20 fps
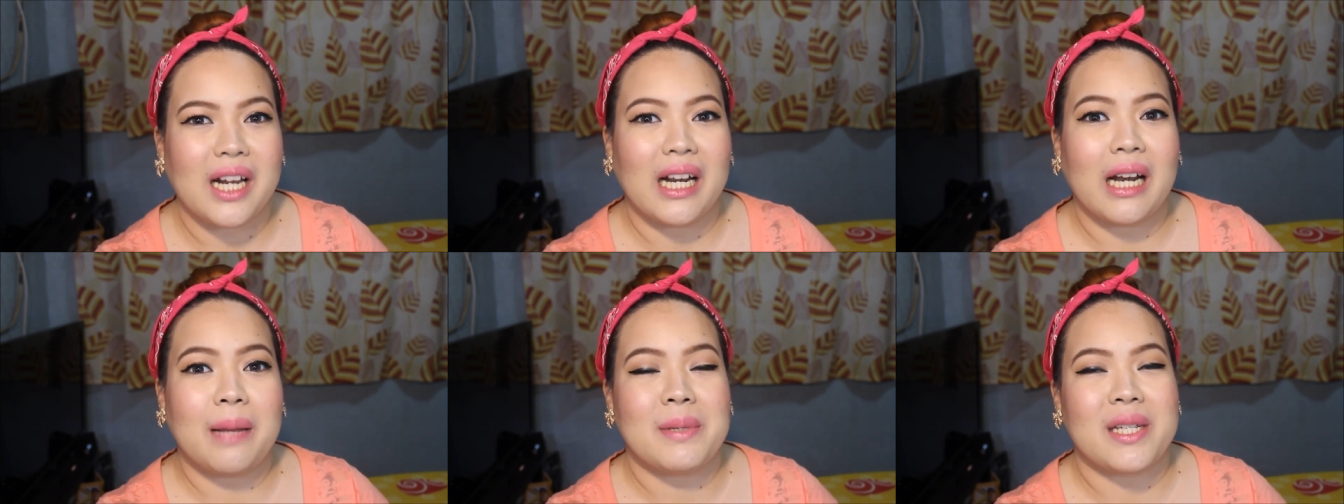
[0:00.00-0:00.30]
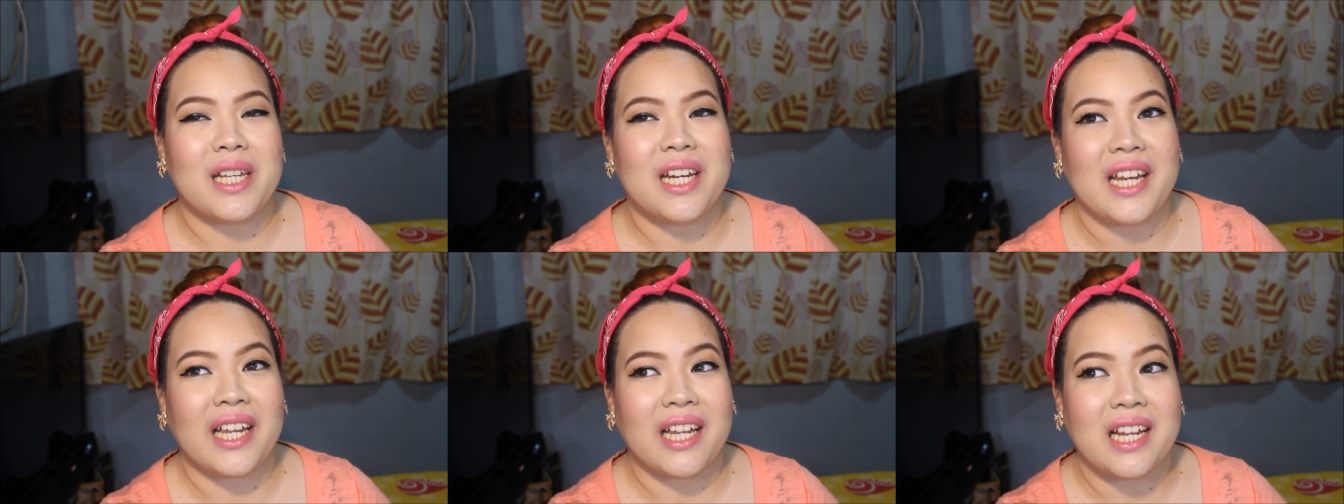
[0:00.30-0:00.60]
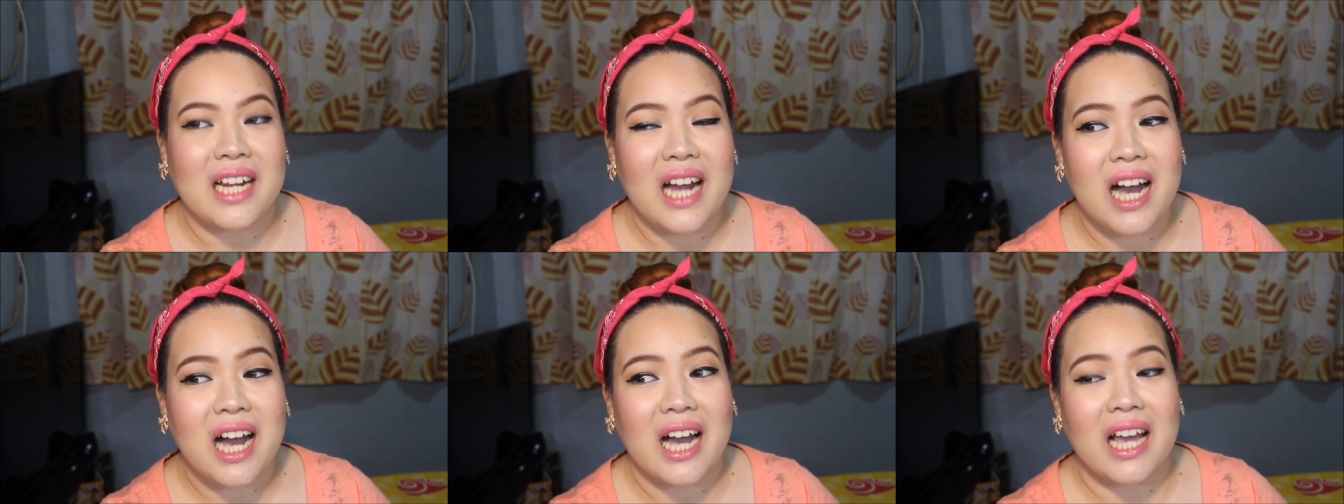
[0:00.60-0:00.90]
I love
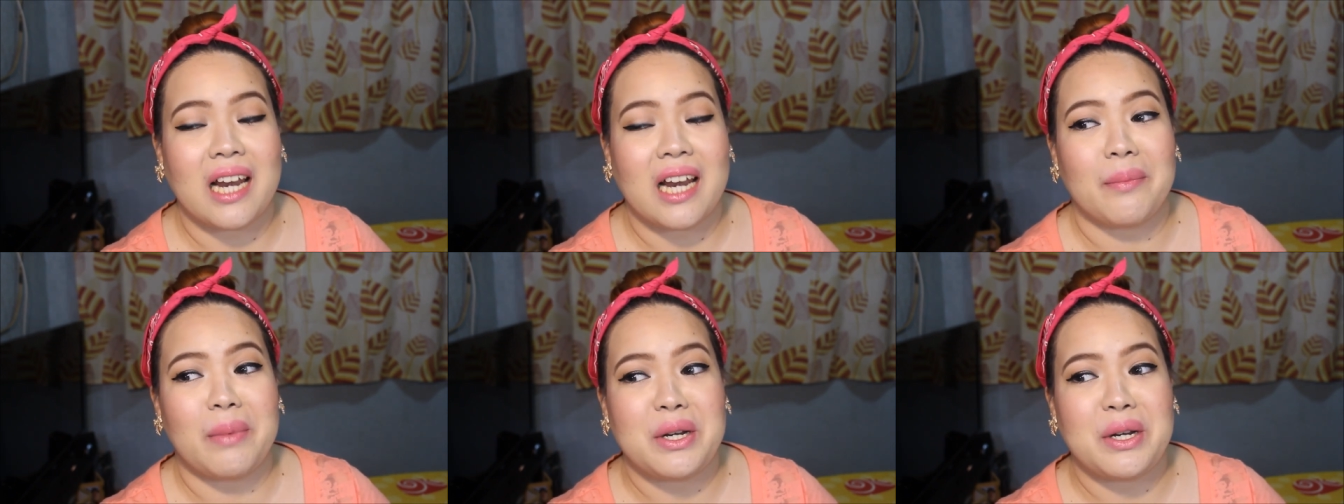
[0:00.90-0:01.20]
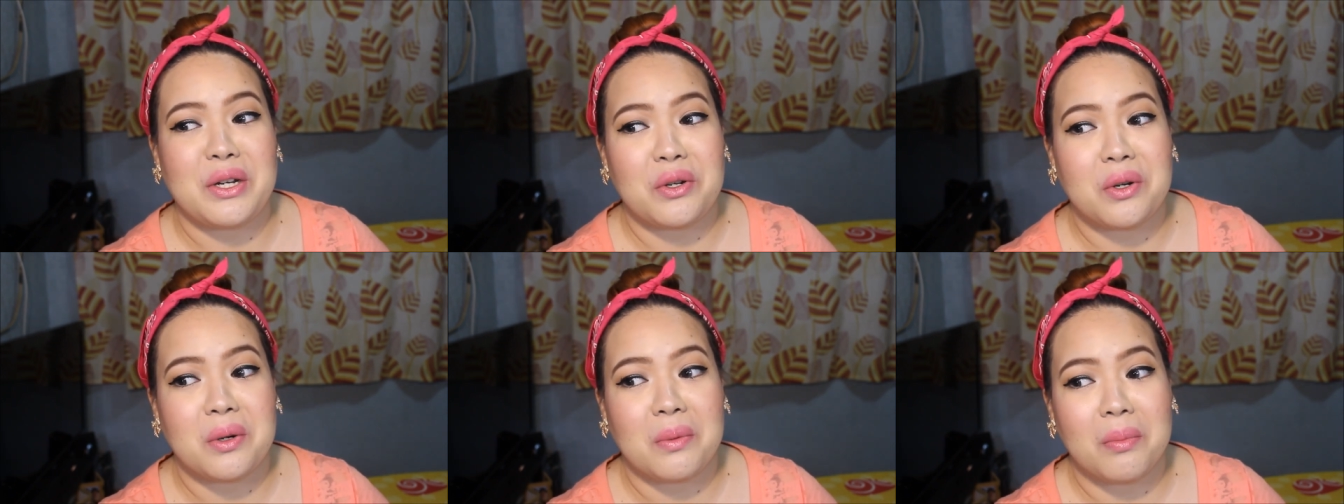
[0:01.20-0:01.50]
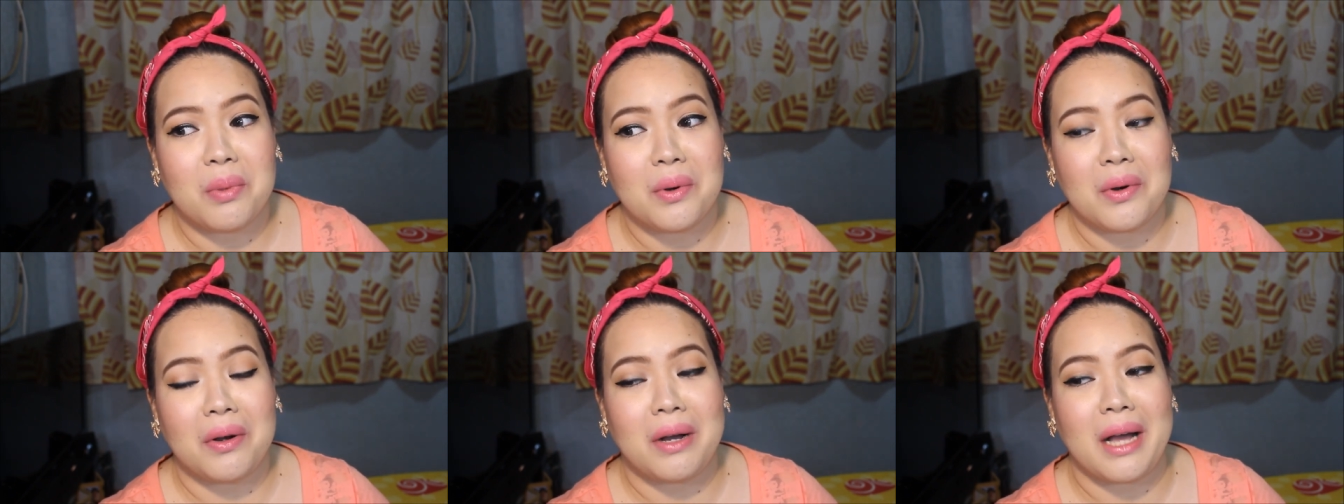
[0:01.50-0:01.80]
sinigang. I love
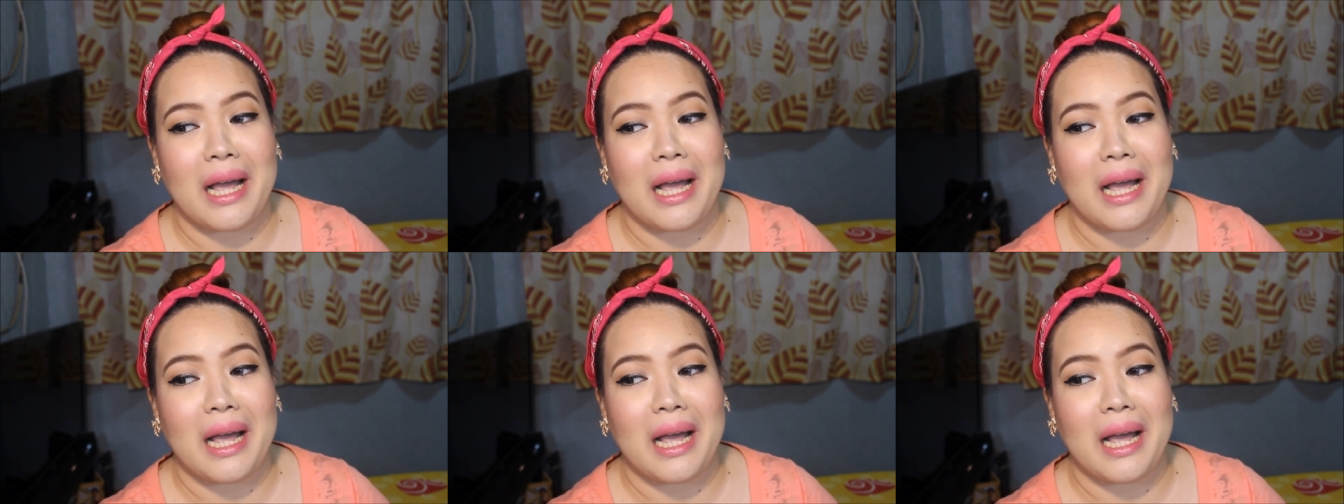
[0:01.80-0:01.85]
adobo.